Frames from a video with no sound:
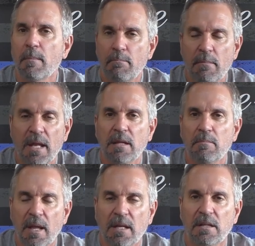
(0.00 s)
many,
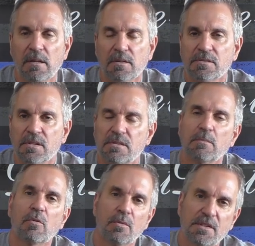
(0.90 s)
many years,
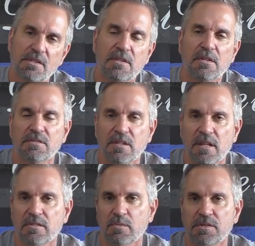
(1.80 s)
until more recent years, and
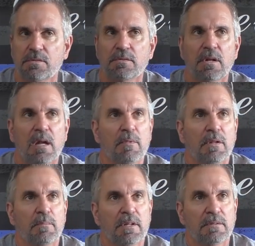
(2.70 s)
they switched to a
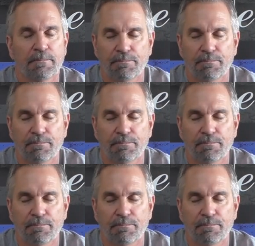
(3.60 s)
9mm.